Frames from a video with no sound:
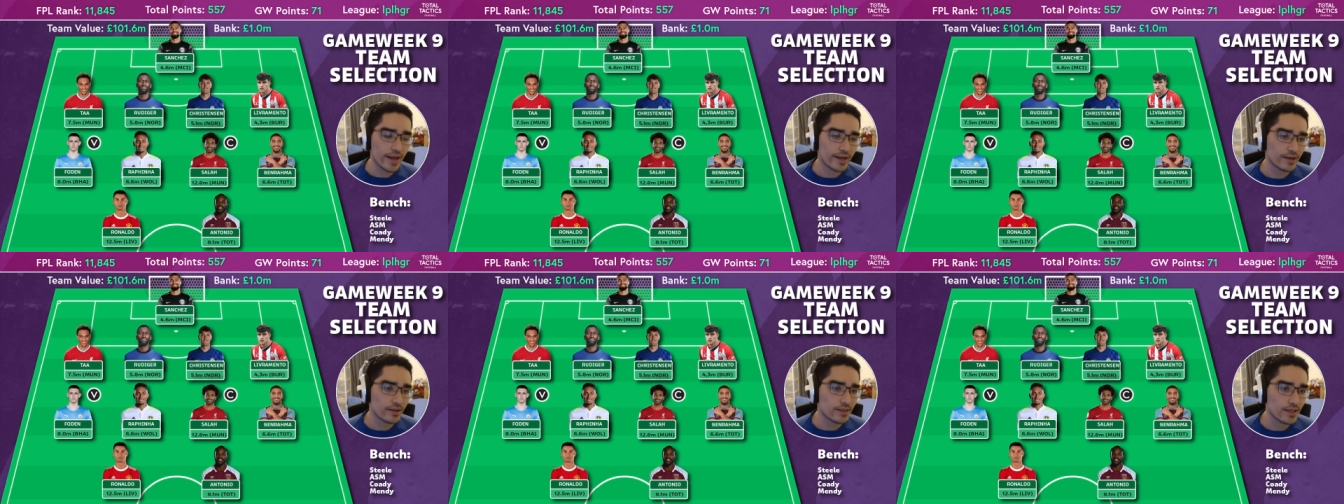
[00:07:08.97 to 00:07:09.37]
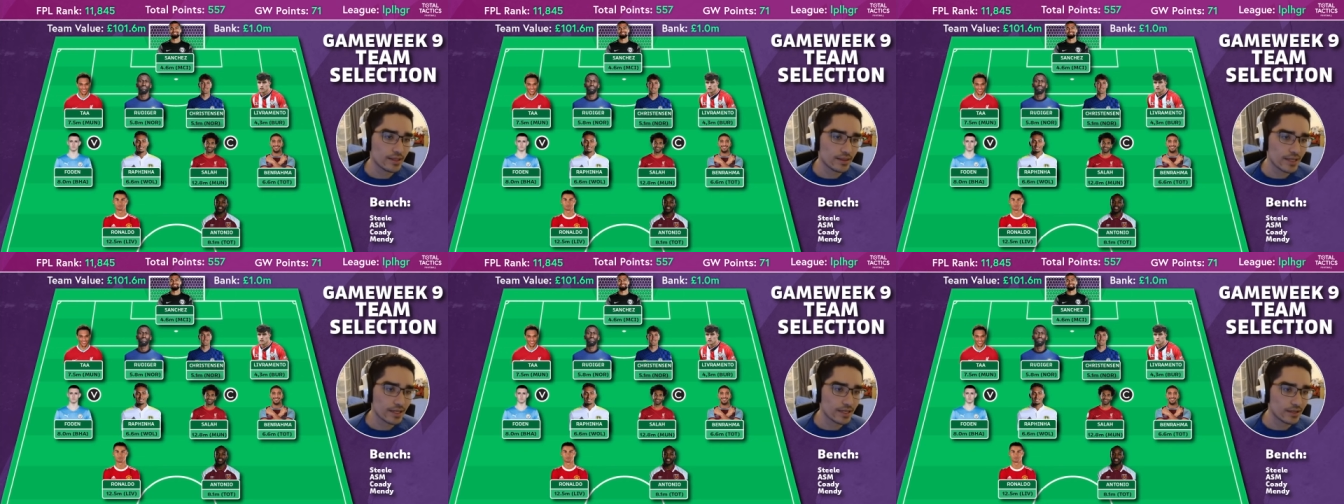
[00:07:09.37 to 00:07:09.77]
And I think
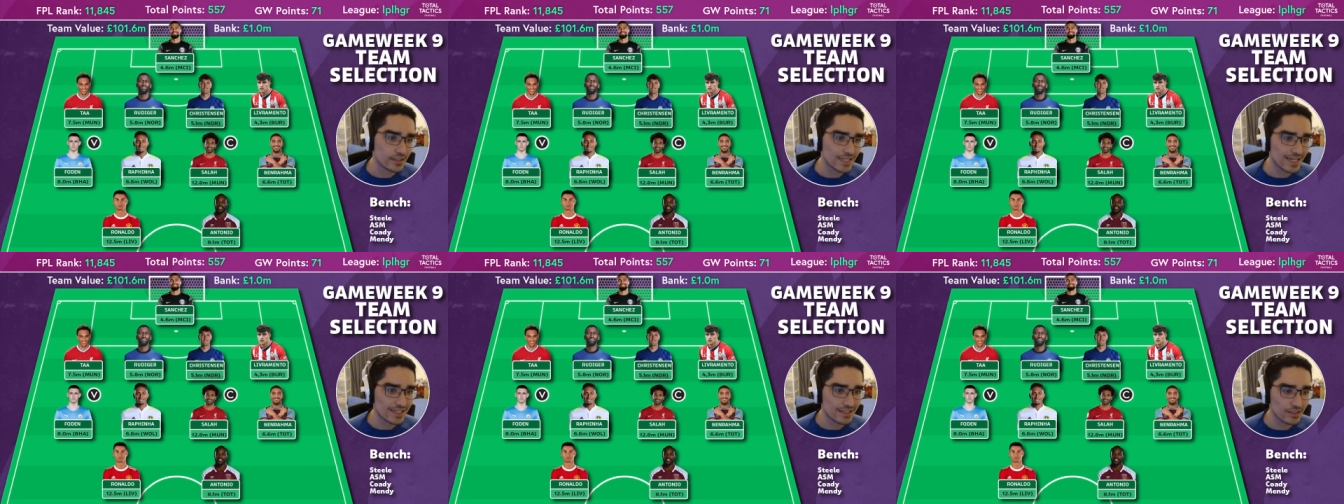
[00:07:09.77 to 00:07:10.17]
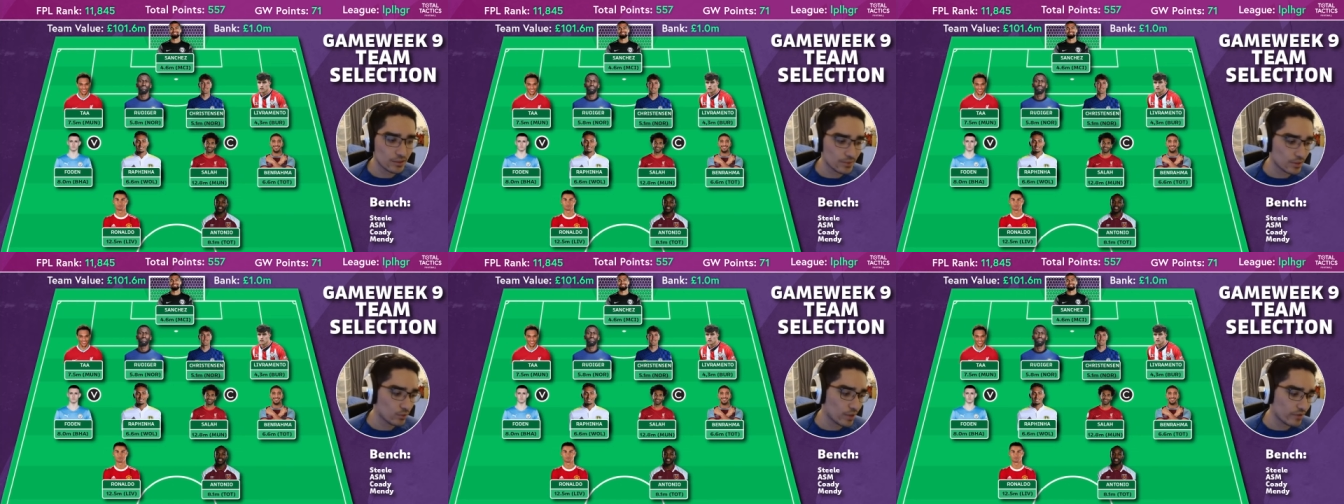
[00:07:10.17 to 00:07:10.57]
that kind of takes a little
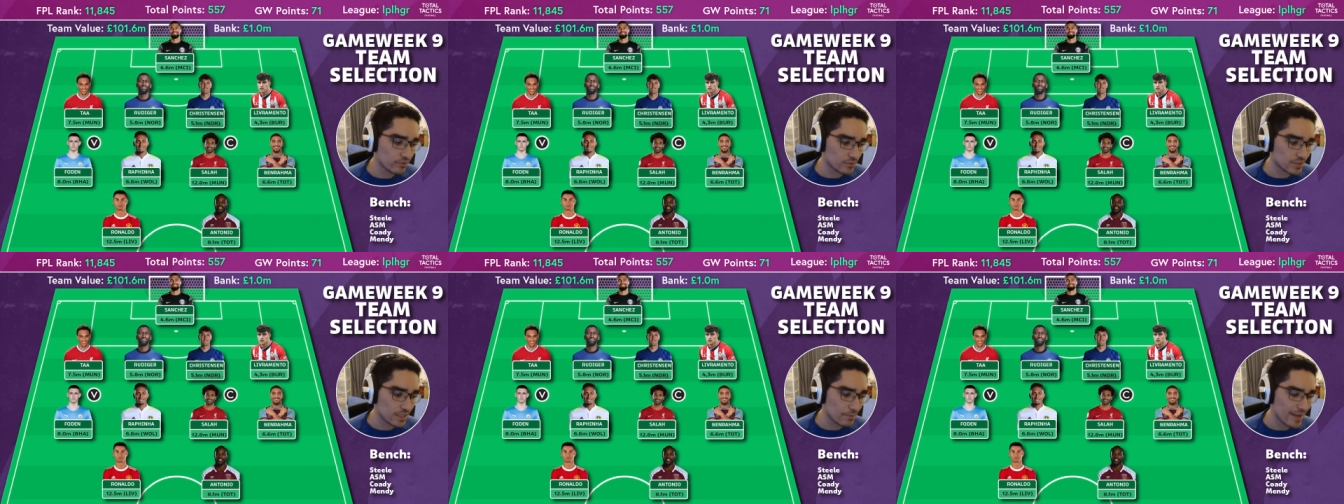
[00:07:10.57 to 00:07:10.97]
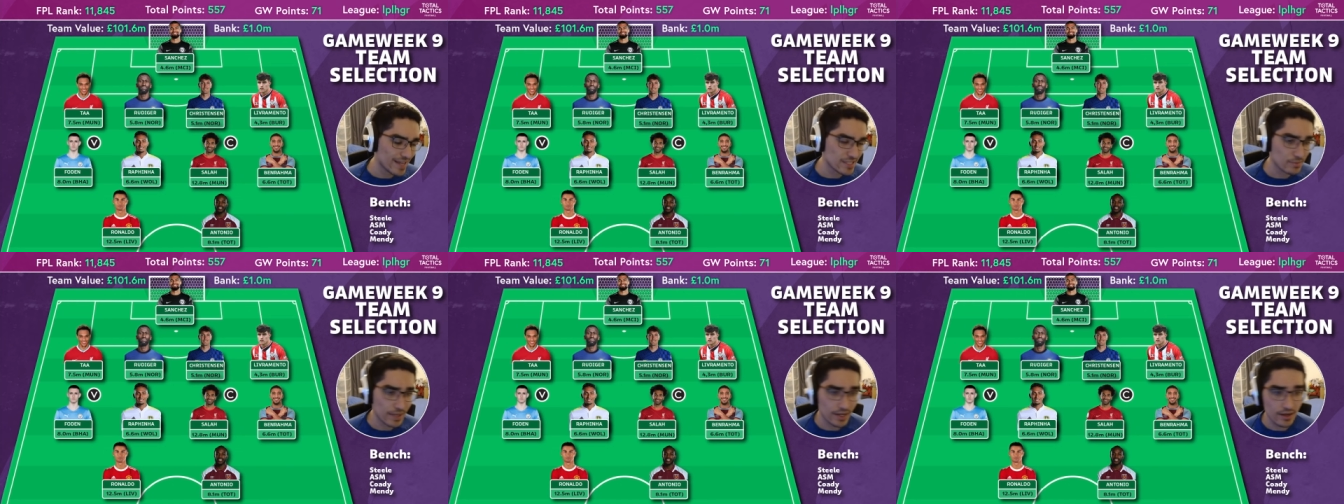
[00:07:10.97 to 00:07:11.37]
bit away from St.
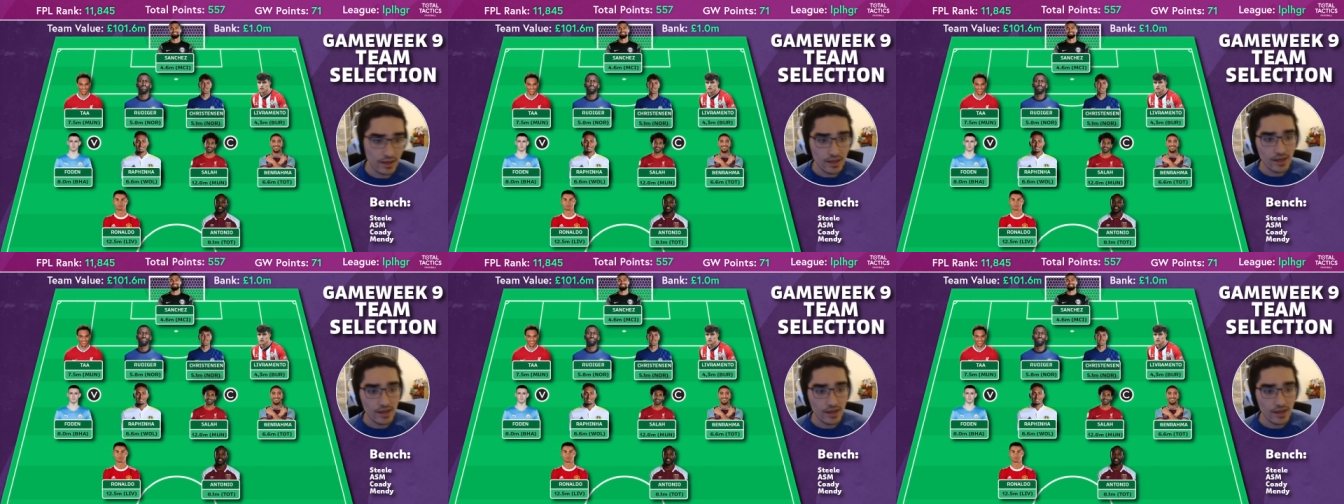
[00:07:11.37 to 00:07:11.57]
Maximin.